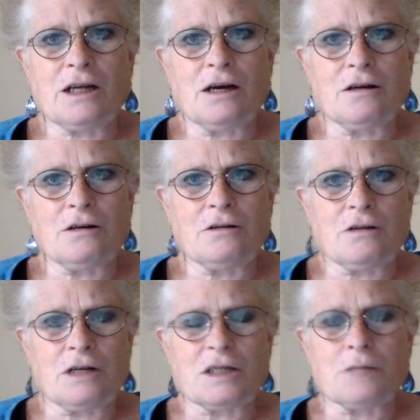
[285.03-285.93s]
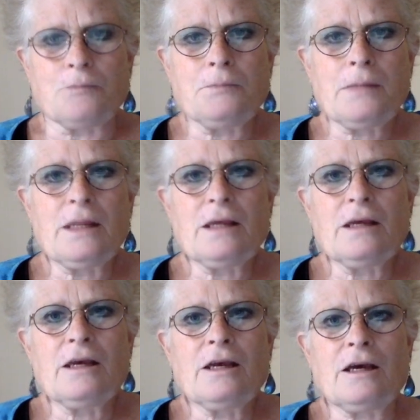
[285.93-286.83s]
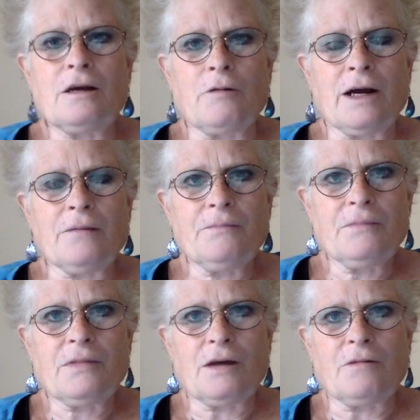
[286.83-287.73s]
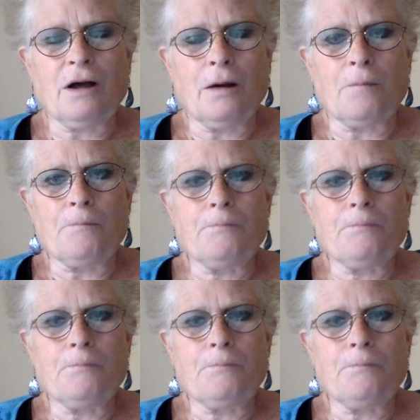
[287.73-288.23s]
how to utilize them in a way that will help